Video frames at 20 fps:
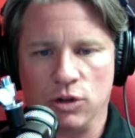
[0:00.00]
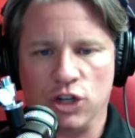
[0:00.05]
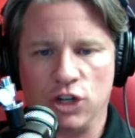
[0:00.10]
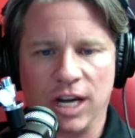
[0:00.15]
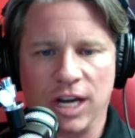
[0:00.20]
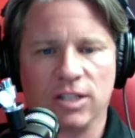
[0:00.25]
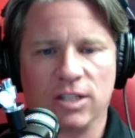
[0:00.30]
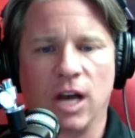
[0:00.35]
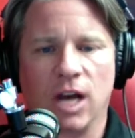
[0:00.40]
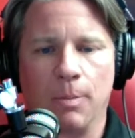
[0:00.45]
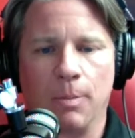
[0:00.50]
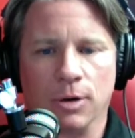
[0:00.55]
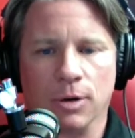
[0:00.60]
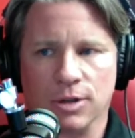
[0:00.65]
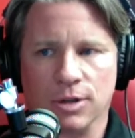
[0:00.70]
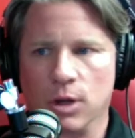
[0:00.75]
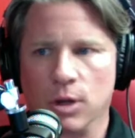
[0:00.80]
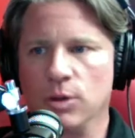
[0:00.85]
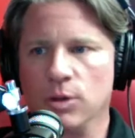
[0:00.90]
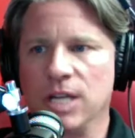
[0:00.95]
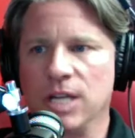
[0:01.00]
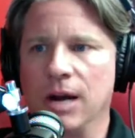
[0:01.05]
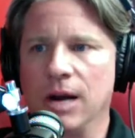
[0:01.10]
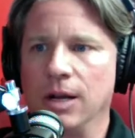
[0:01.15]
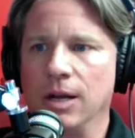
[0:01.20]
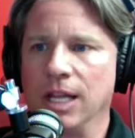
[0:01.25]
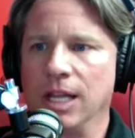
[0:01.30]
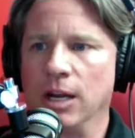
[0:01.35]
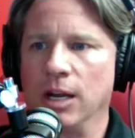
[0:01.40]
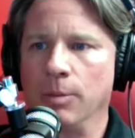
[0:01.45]
checks up or slows
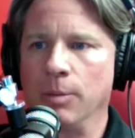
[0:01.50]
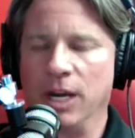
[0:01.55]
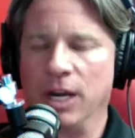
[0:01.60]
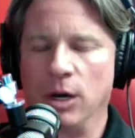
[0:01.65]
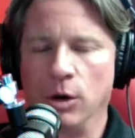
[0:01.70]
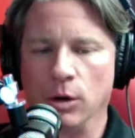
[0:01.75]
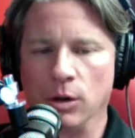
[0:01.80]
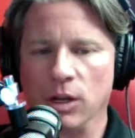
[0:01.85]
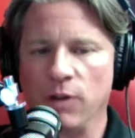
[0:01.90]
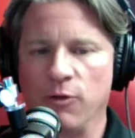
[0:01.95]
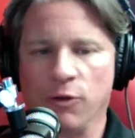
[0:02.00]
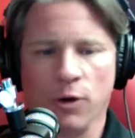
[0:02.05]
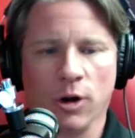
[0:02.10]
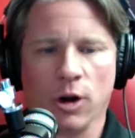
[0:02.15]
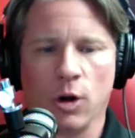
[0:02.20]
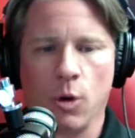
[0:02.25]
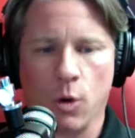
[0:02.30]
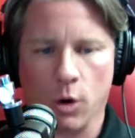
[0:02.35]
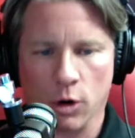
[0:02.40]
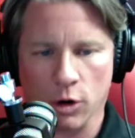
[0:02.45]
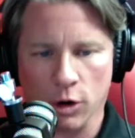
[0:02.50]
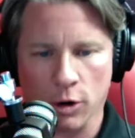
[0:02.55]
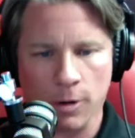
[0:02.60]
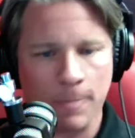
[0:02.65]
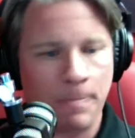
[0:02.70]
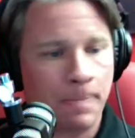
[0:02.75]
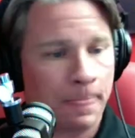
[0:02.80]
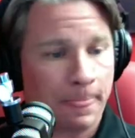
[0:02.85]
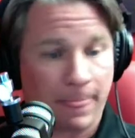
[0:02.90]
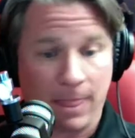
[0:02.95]
down a little bit early for a corner.
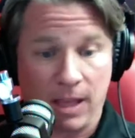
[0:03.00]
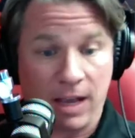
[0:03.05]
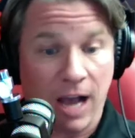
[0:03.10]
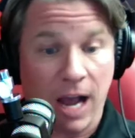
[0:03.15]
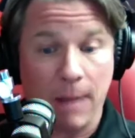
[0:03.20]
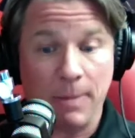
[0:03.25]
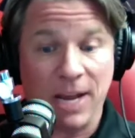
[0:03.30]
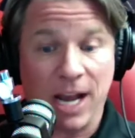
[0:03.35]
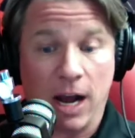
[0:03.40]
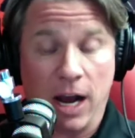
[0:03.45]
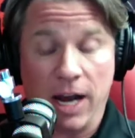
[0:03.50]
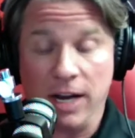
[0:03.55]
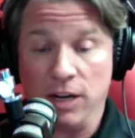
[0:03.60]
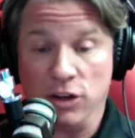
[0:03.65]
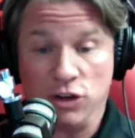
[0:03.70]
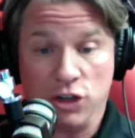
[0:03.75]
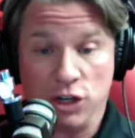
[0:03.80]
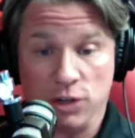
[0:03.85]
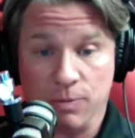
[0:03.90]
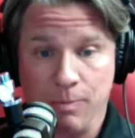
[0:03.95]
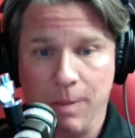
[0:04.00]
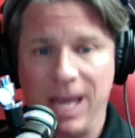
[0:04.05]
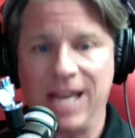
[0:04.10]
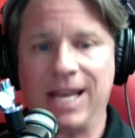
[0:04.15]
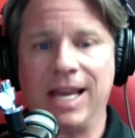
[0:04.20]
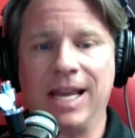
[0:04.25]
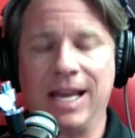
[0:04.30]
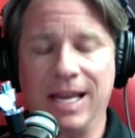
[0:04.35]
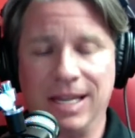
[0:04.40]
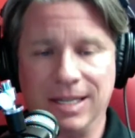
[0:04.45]
Guy behind is just
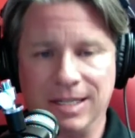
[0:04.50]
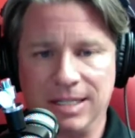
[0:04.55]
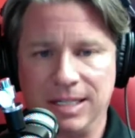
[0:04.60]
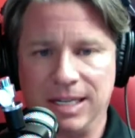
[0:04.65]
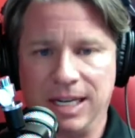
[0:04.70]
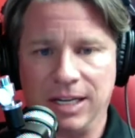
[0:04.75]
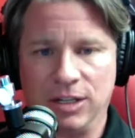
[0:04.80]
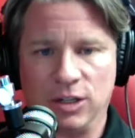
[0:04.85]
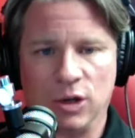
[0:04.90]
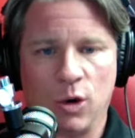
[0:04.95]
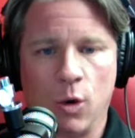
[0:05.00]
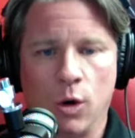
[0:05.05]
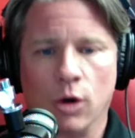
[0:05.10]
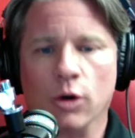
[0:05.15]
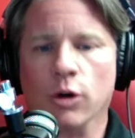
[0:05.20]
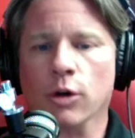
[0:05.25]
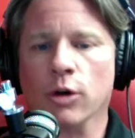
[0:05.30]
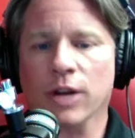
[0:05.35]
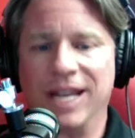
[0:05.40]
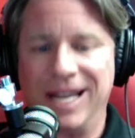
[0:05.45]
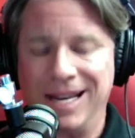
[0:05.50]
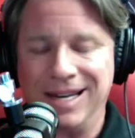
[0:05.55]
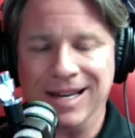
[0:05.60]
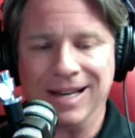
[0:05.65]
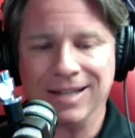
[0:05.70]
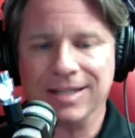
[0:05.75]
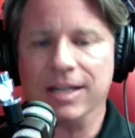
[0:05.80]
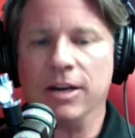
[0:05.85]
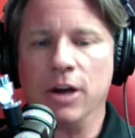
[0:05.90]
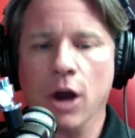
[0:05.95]
making his corner. He
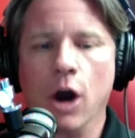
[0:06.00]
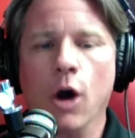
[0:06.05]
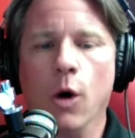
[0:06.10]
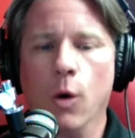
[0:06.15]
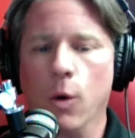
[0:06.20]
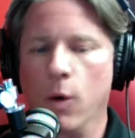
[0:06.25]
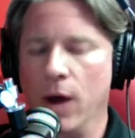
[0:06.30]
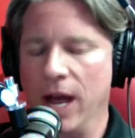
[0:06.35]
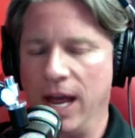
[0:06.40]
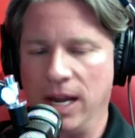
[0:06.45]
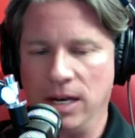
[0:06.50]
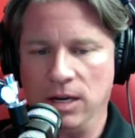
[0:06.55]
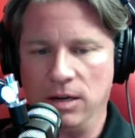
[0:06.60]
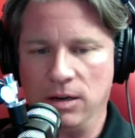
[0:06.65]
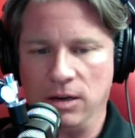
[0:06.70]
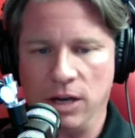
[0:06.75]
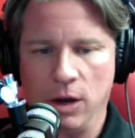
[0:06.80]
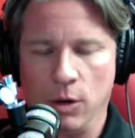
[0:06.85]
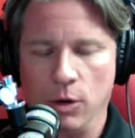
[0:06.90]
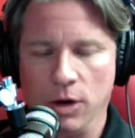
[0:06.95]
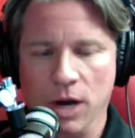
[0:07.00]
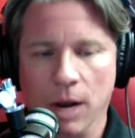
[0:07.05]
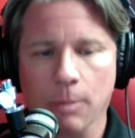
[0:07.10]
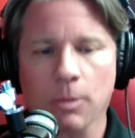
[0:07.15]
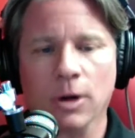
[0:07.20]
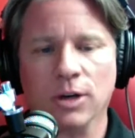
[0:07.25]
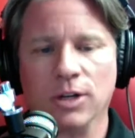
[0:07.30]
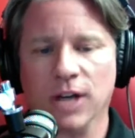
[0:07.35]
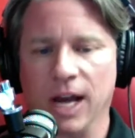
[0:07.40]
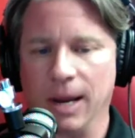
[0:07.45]
doesn't know. And, a
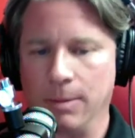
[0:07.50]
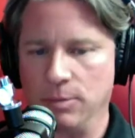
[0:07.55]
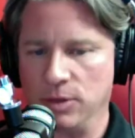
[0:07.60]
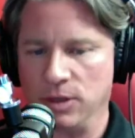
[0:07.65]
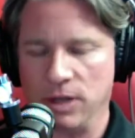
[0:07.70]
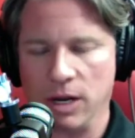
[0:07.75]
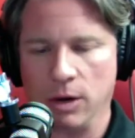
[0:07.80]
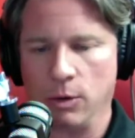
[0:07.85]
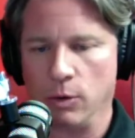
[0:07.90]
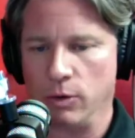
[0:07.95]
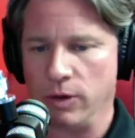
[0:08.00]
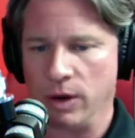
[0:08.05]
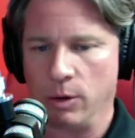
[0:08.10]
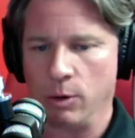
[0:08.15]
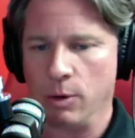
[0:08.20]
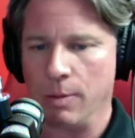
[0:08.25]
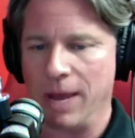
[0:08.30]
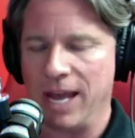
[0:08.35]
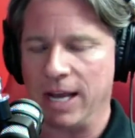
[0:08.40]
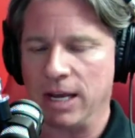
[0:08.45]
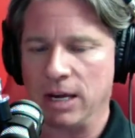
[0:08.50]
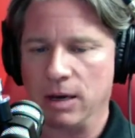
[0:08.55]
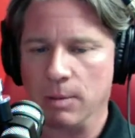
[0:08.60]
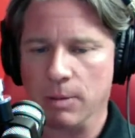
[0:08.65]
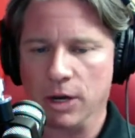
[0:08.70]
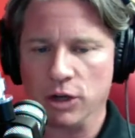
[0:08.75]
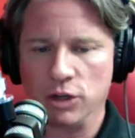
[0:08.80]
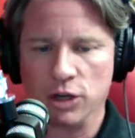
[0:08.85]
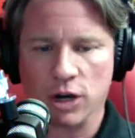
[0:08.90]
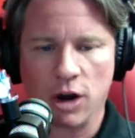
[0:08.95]
number of times they were making a
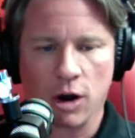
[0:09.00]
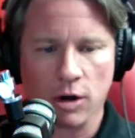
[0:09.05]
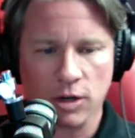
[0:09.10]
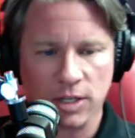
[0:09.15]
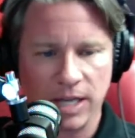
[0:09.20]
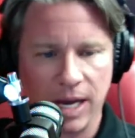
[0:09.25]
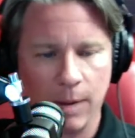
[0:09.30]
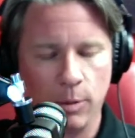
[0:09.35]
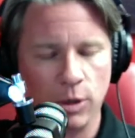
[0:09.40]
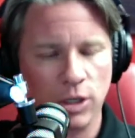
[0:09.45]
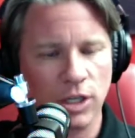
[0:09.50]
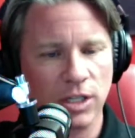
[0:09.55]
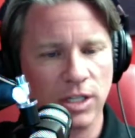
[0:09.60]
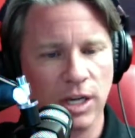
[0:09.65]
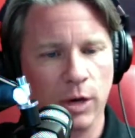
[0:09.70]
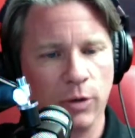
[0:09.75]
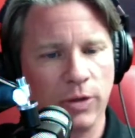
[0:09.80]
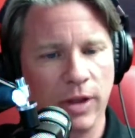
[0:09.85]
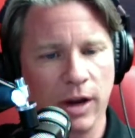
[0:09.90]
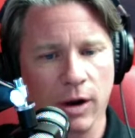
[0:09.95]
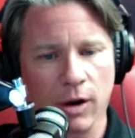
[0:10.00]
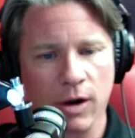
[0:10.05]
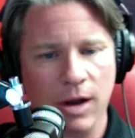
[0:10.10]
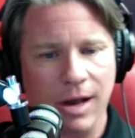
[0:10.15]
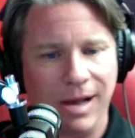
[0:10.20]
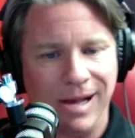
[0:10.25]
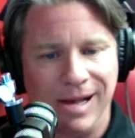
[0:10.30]
bunch of car sandwiches out there.